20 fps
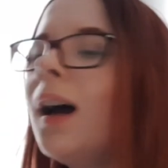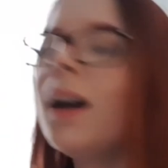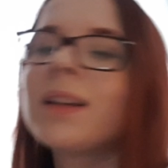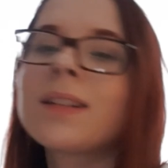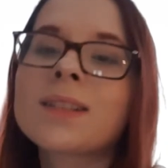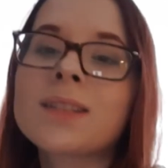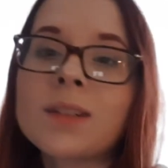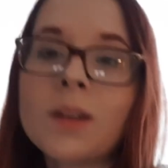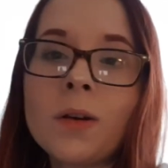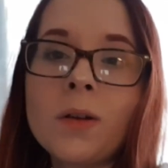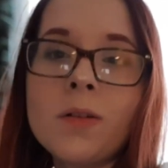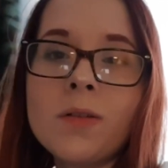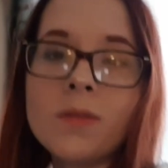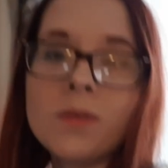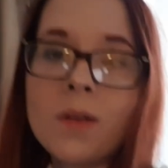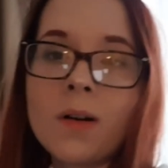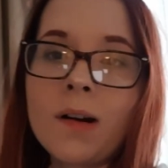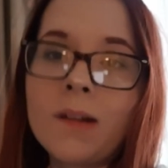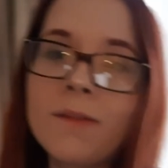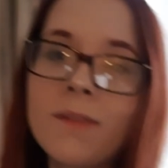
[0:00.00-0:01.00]

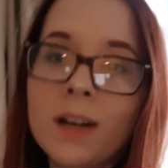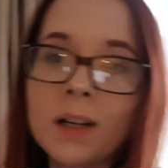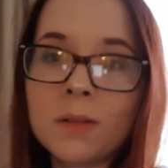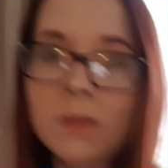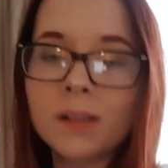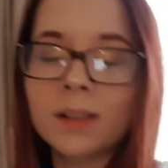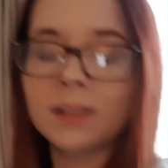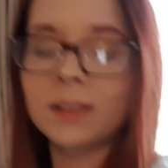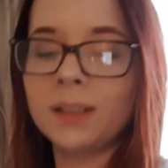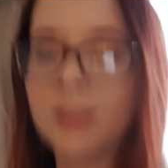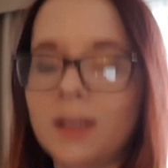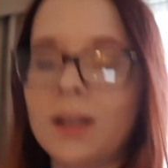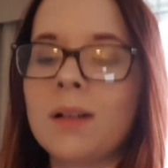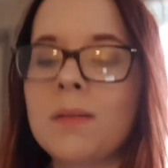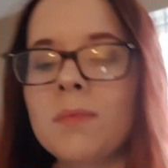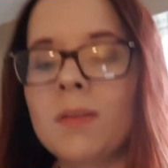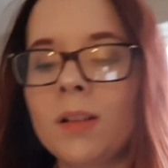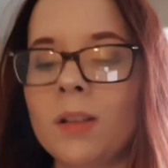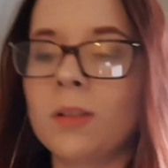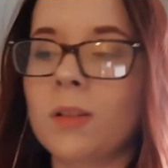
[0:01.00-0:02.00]
So very quickly,
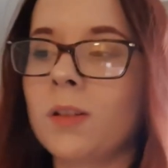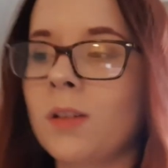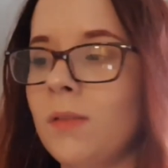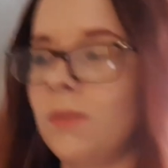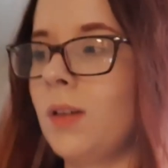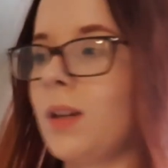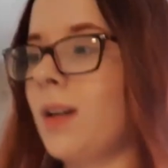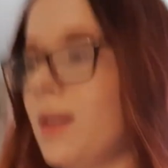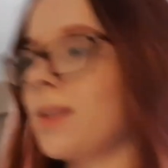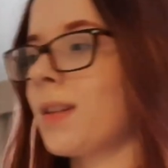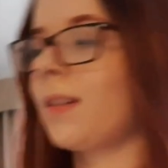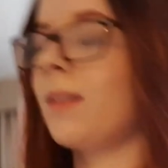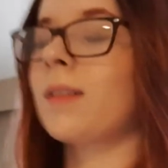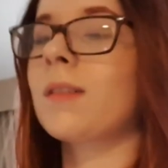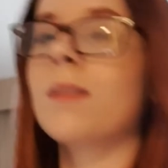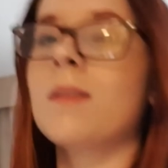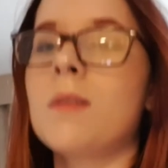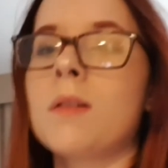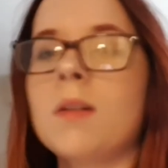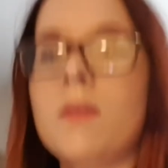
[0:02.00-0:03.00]
I'm gonna give you guys a
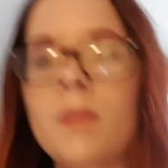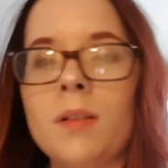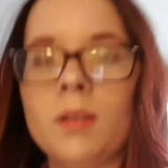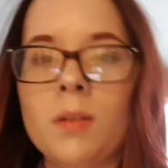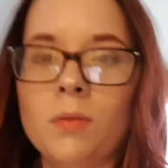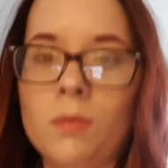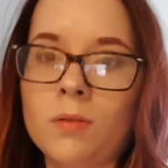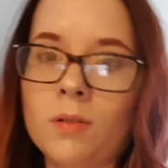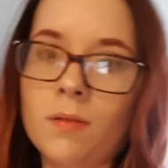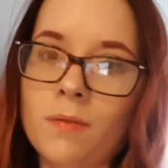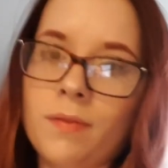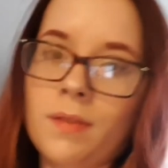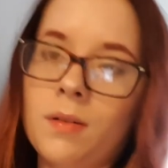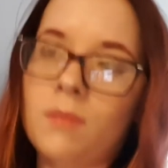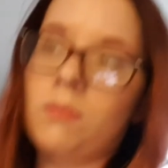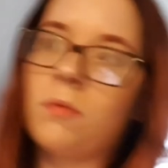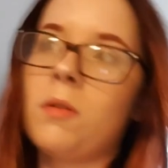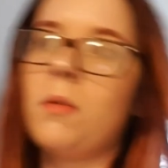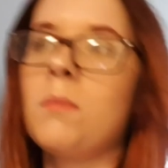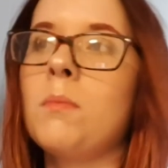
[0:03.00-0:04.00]
quick of a tour of the
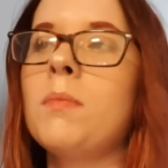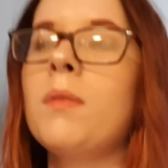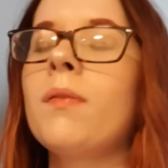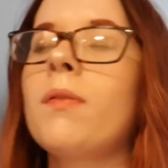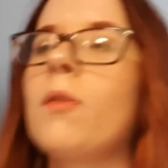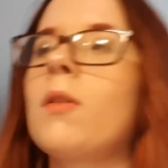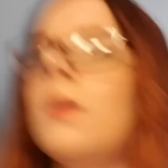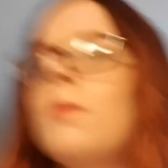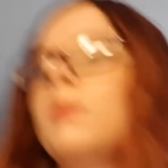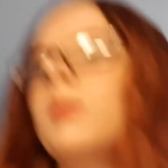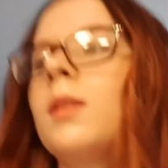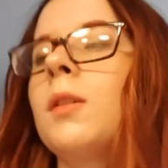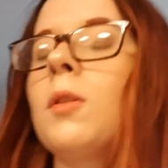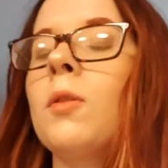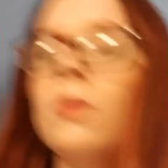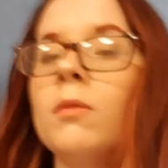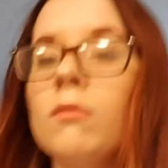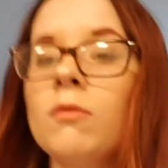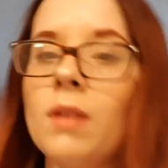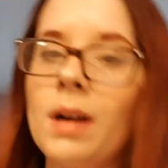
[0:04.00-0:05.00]
room before I'm gonna go
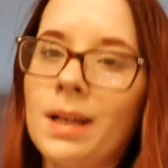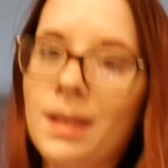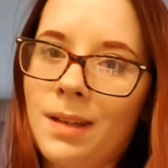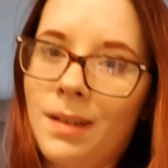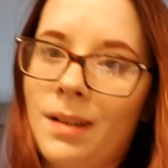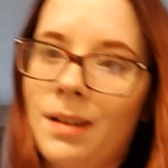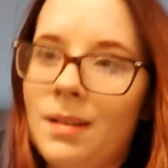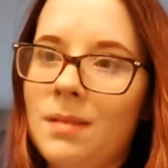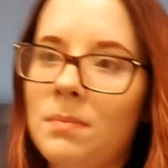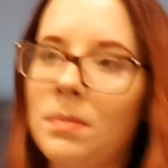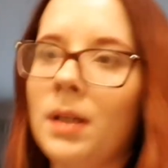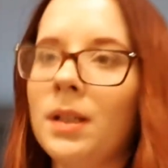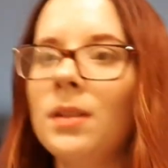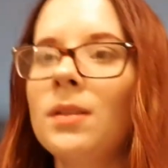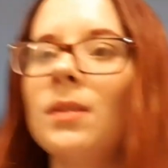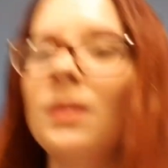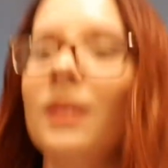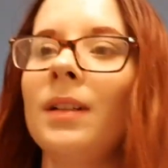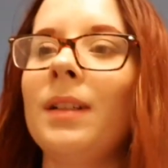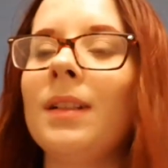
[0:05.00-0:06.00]
and wreck it by
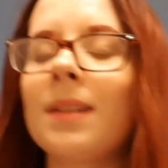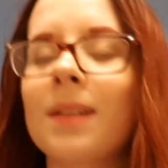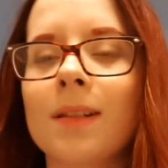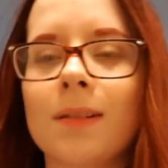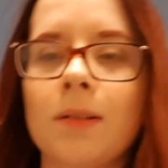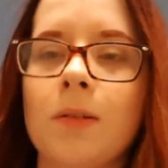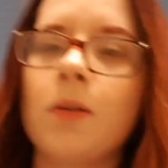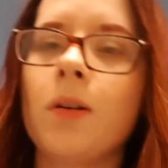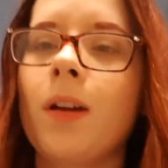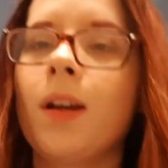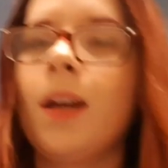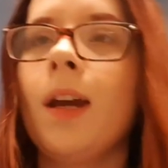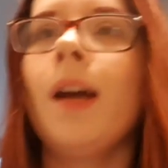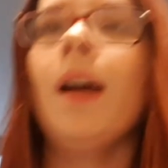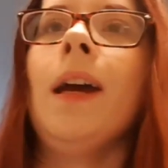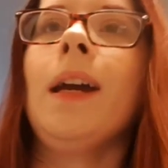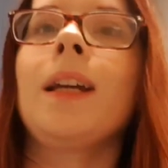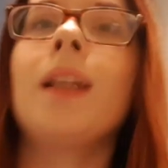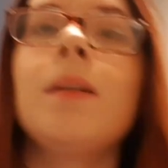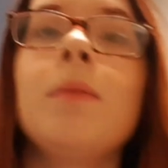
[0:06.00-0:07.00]
tonight. So
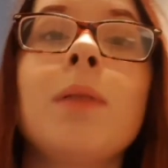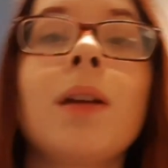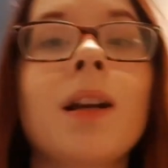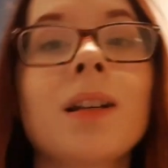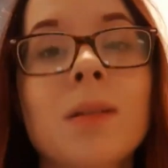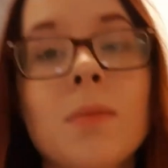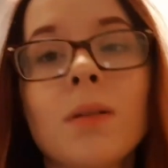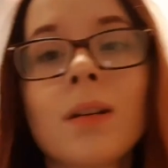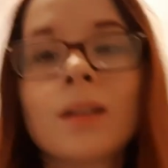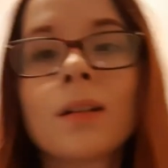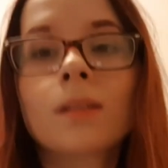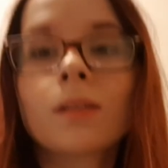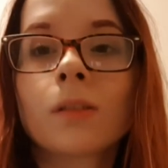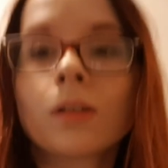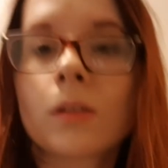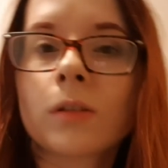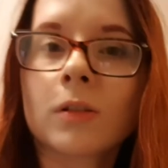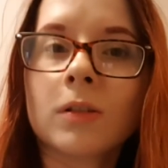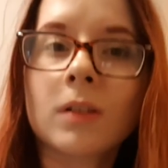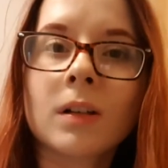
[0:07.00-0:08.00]
give me guys a minute, I'm
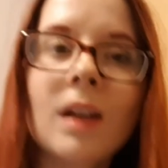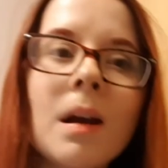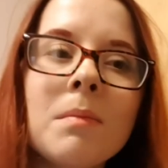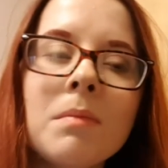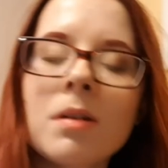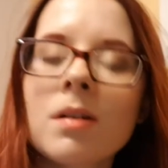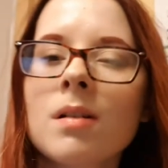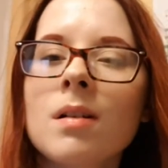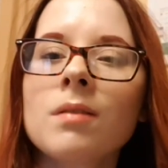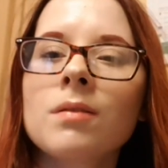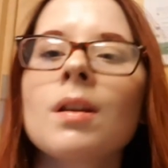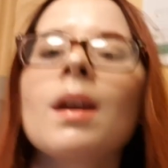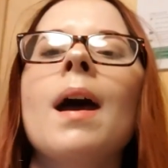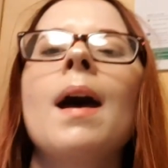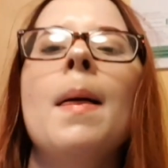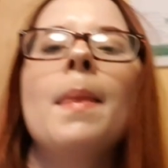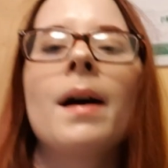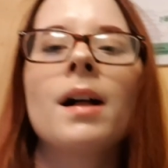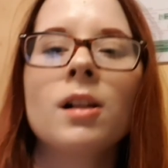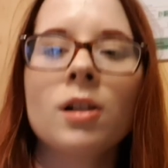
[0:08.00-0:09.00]
gonna turn the camera around
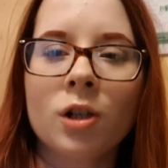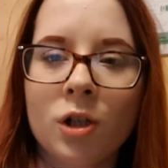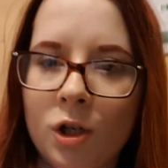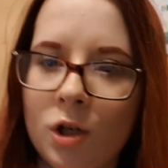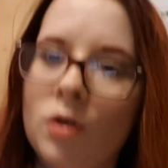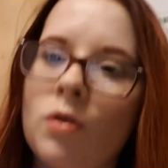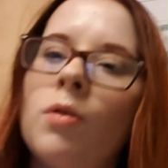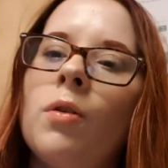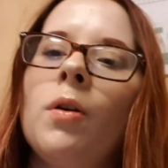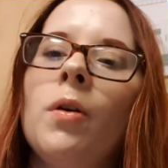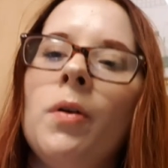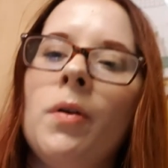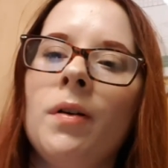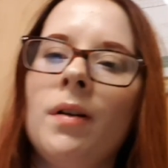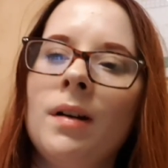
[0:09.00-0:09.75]
and I'll show you.